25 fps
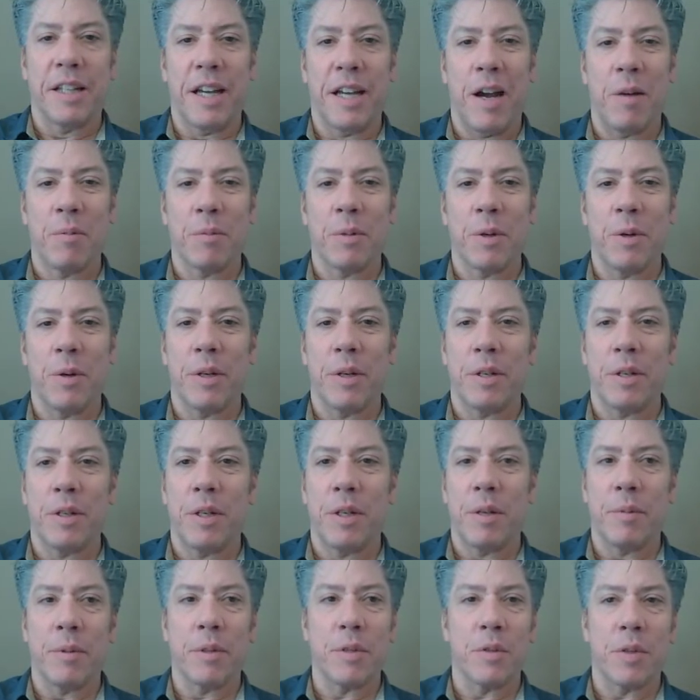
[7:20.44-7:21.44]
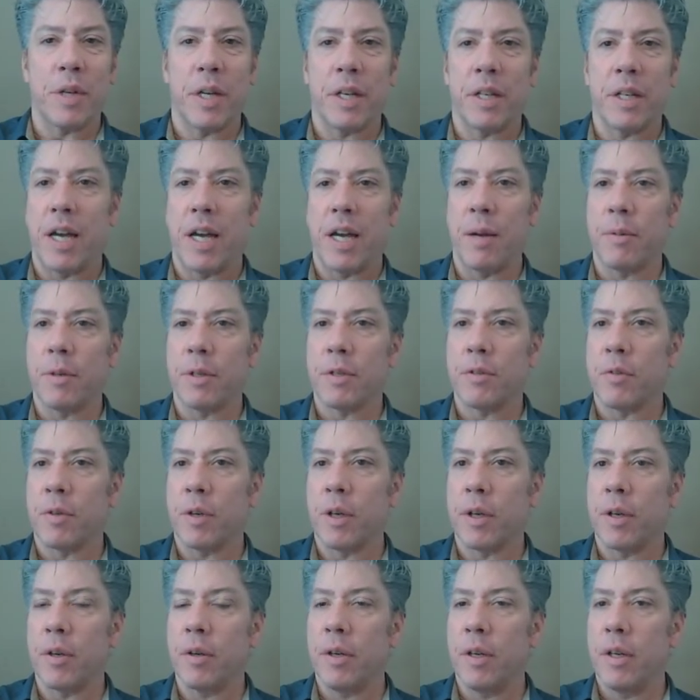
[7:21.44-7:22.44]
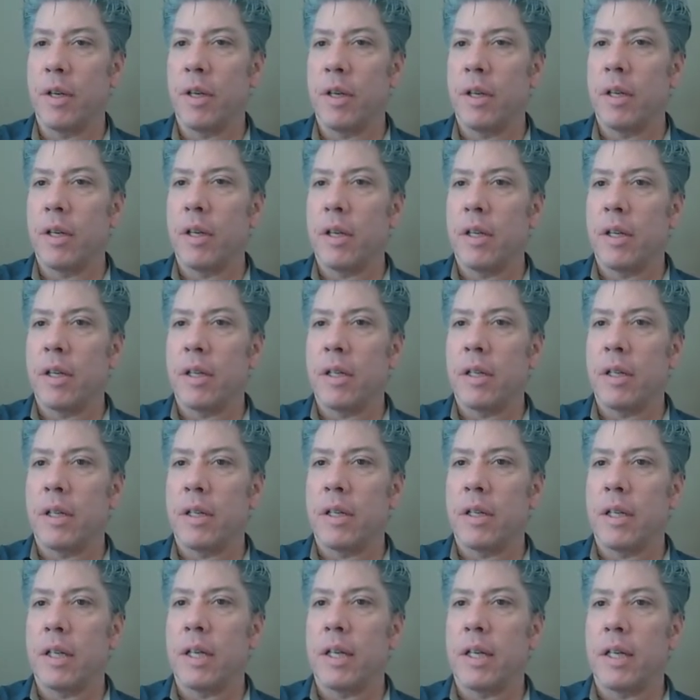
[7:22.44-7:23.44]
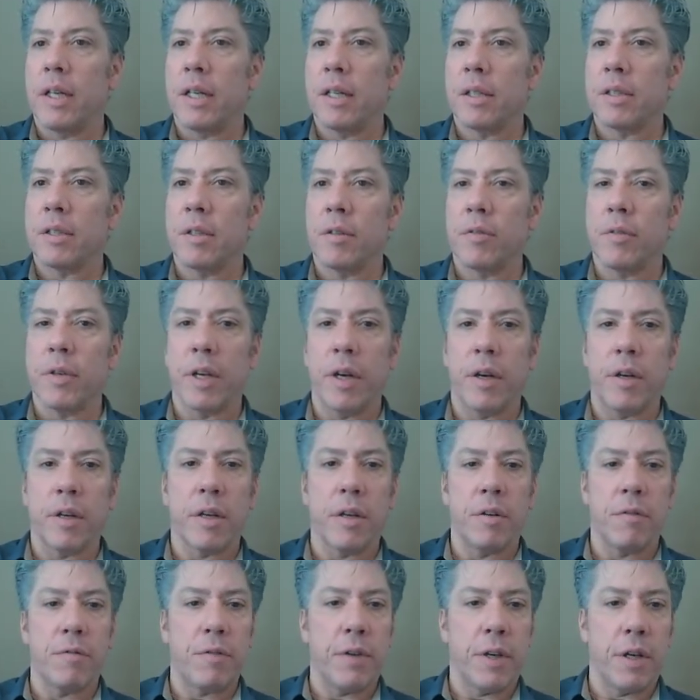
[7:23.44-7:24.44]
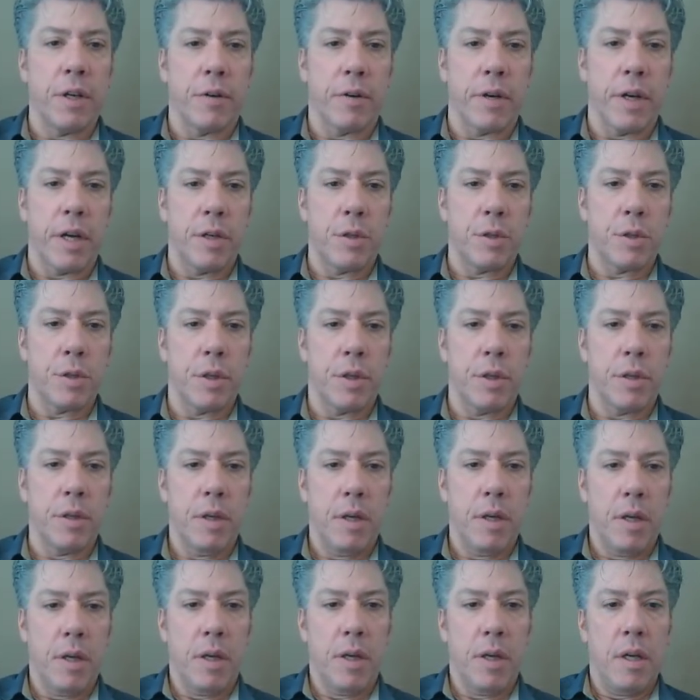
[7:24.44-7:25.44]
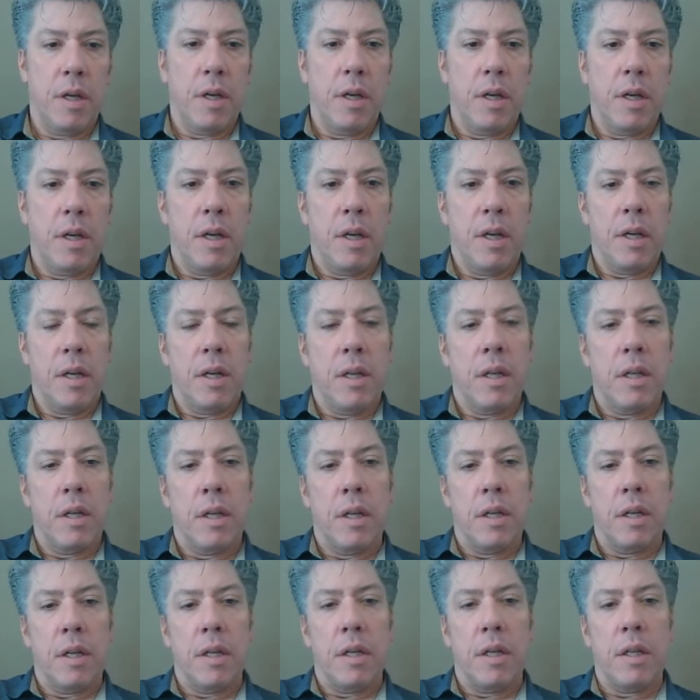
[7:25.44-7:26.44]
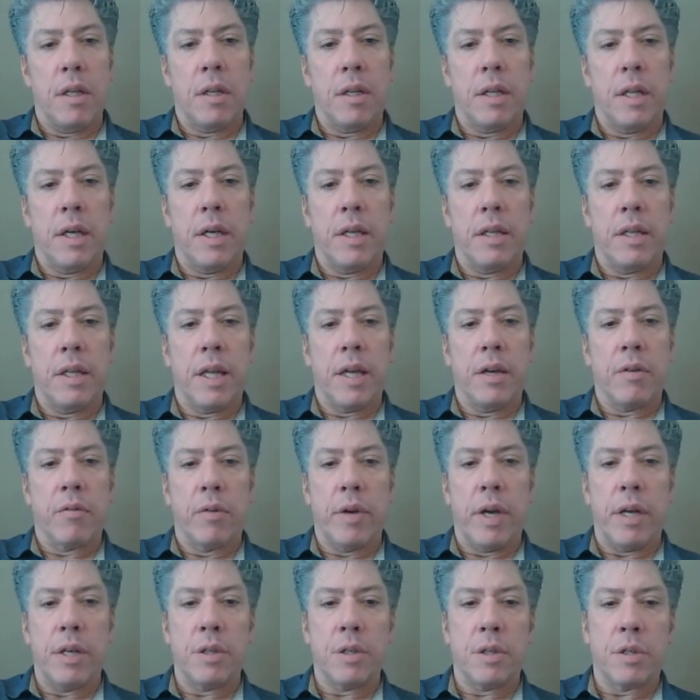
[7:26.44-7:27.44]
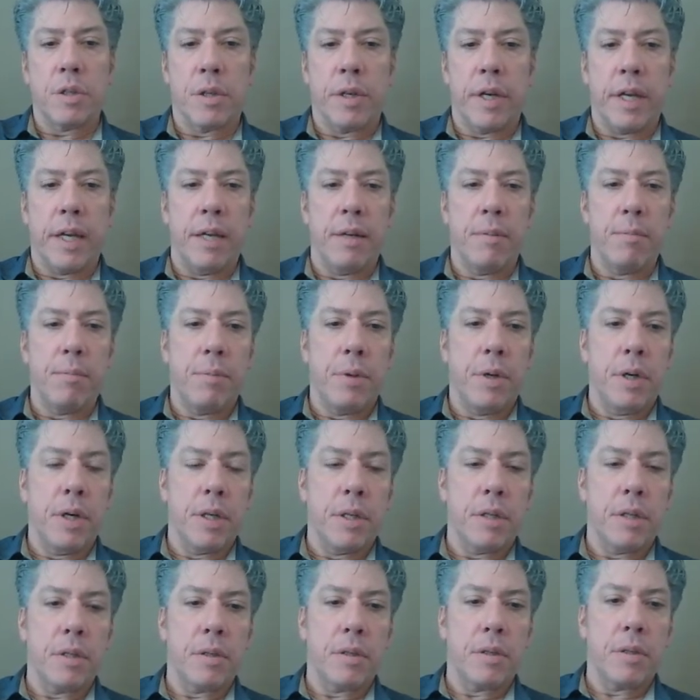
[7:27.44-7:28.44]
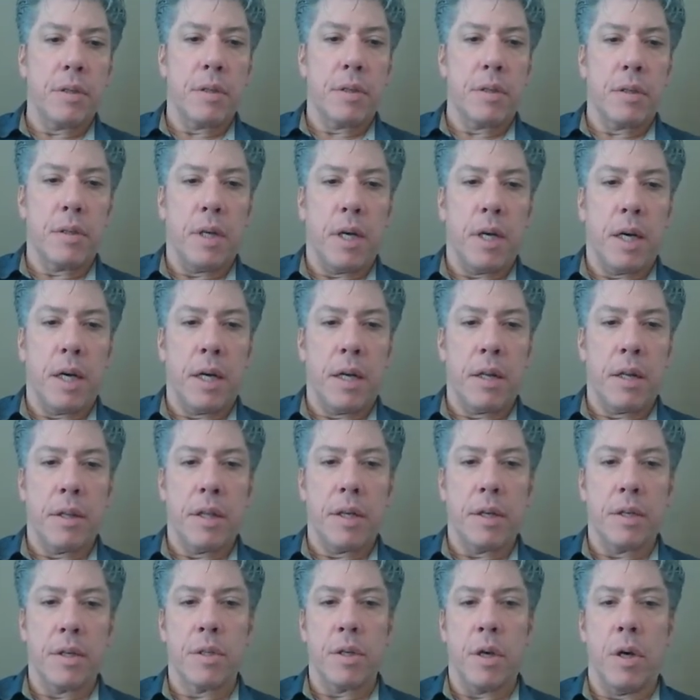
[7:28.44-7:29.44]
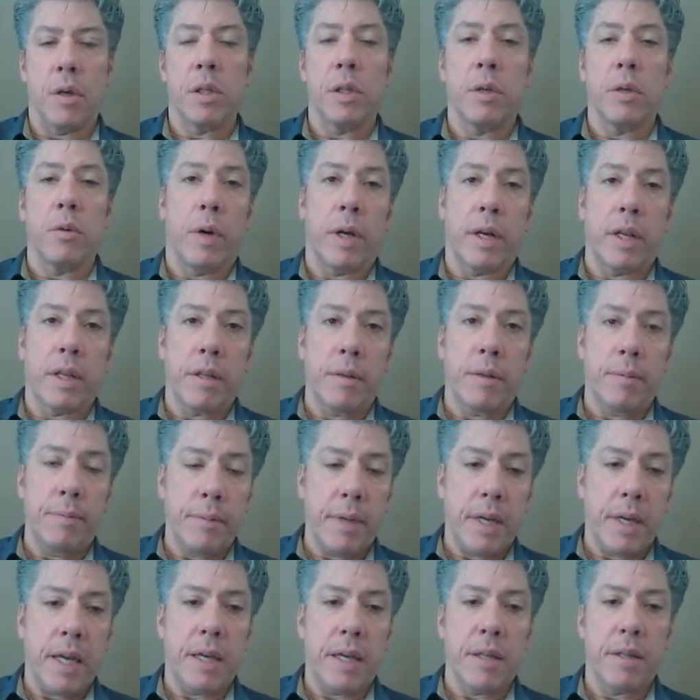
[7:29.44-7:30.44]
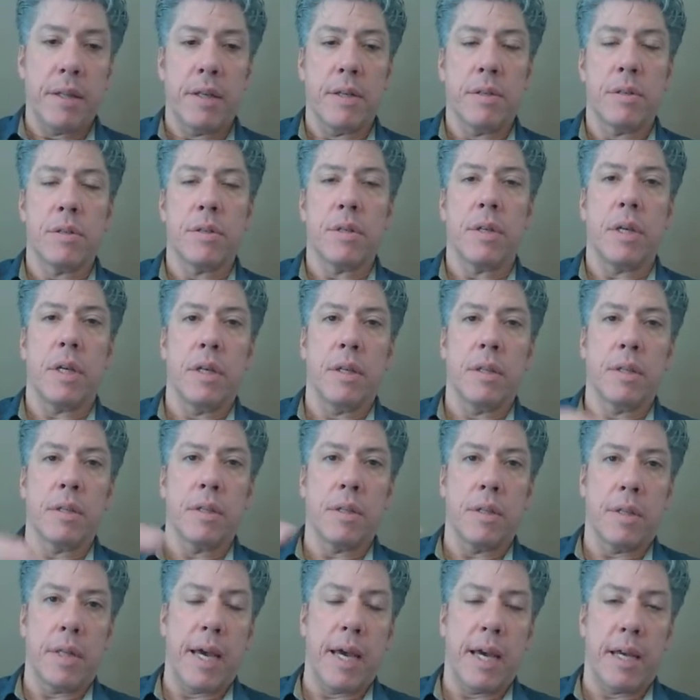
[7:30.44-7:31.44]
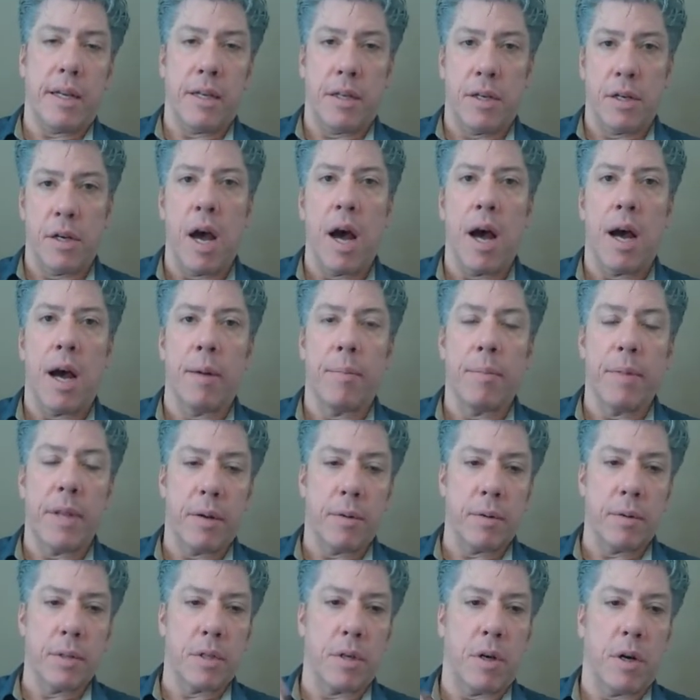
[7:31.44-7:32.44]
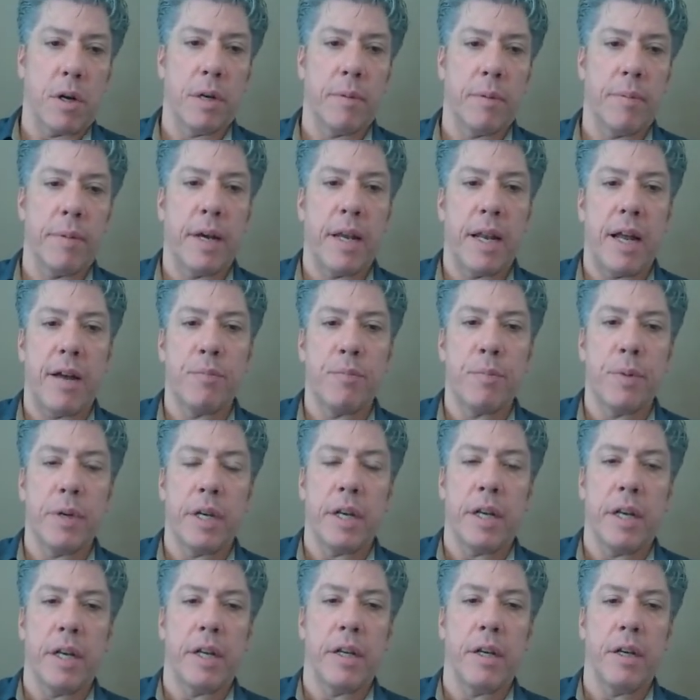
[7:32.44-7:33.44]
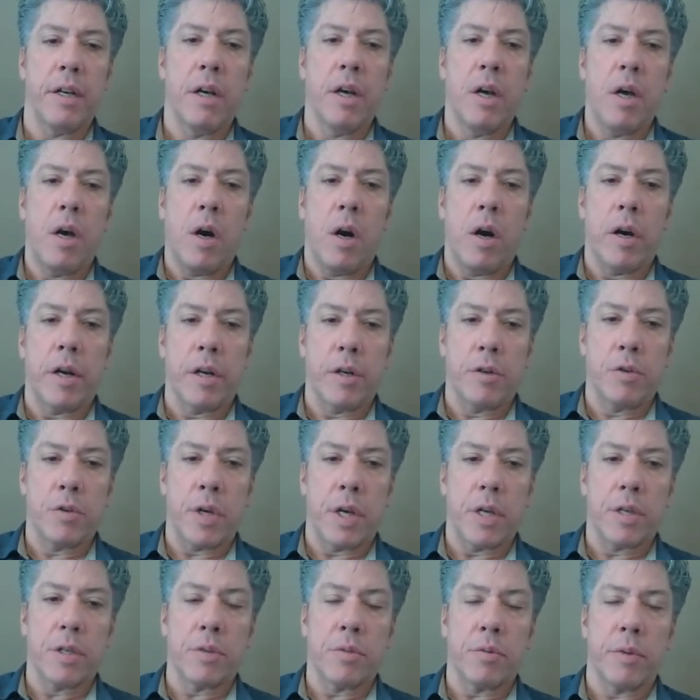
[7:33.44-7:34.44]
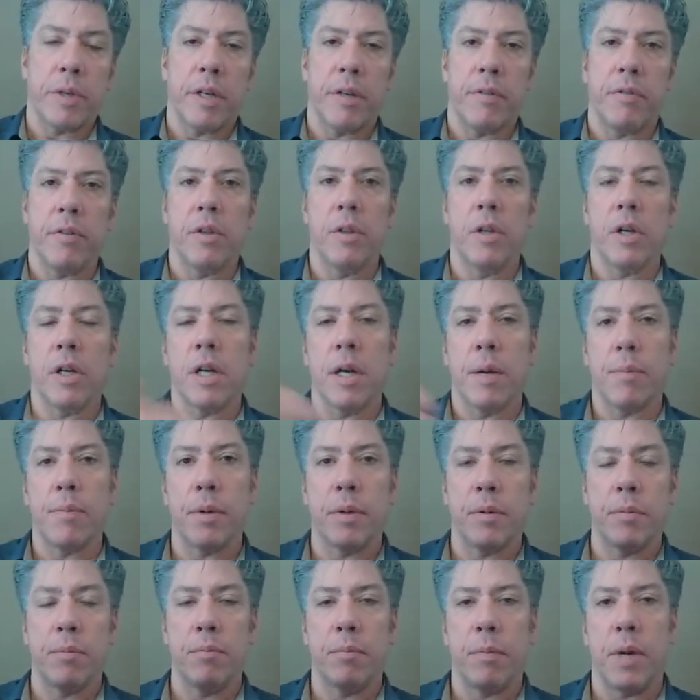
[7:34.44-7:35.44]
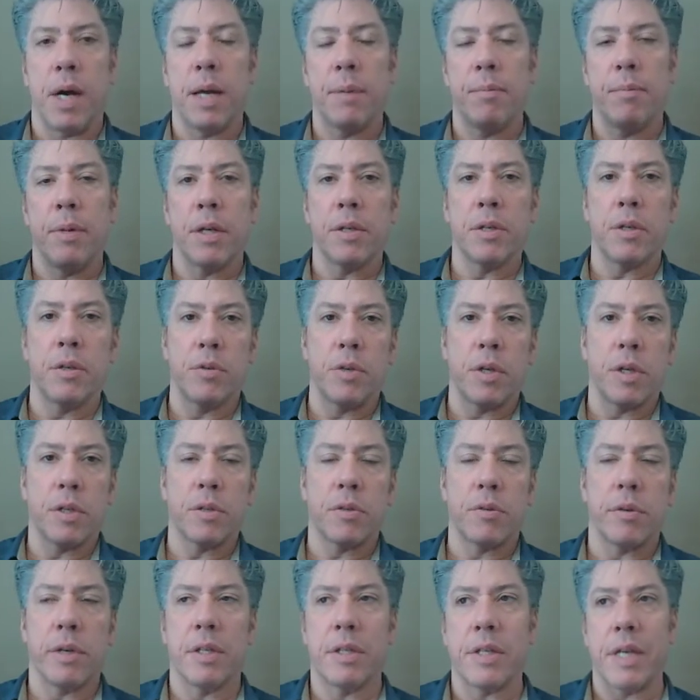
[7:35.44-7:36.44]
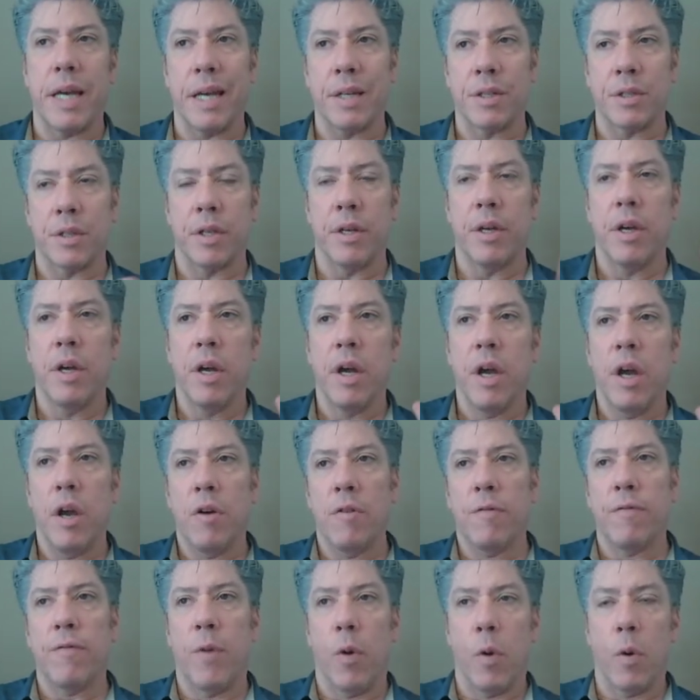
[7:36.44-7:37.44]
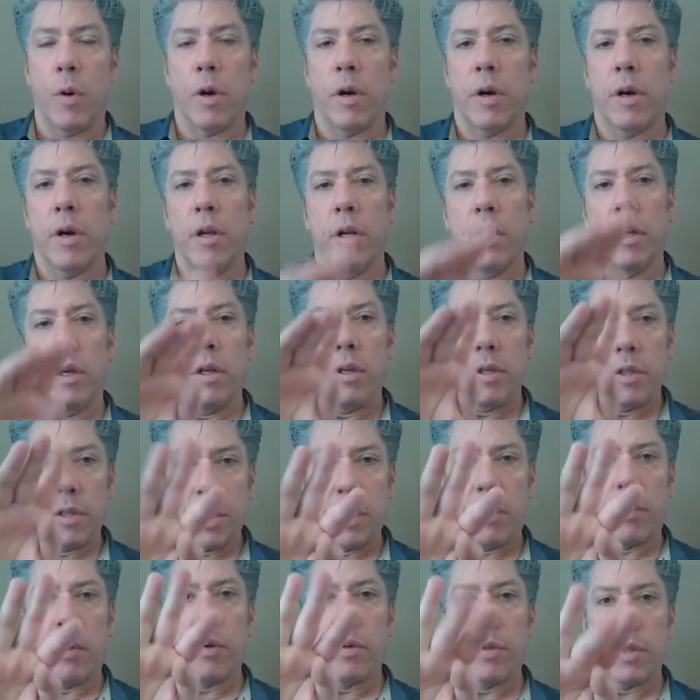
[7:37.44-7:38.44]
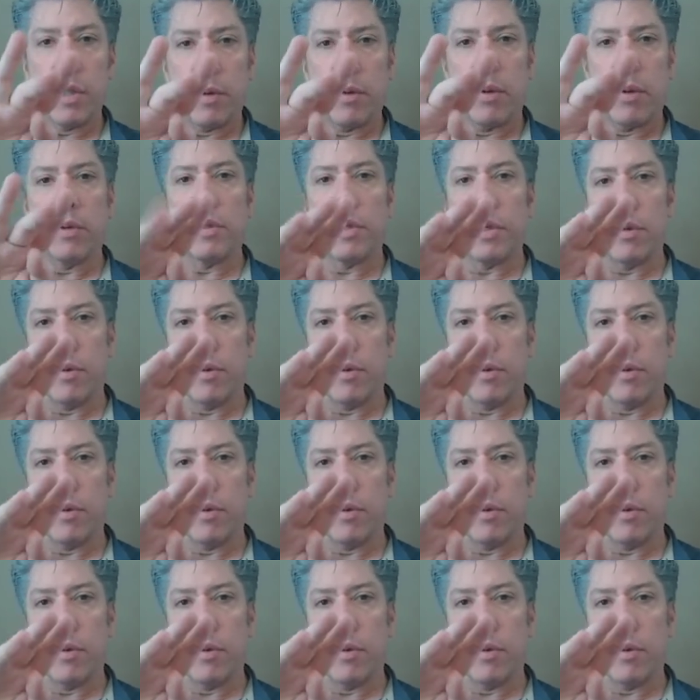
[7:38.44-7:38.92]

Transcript: how I'm going to demonstrate timers for you. Uh, so if we go to configuration, then the register inputs uh, there's only one of them, and this is that knob that I was talking about. I put it in on address 3, and if you look up a Modbus address 3, it's actually 40000 um,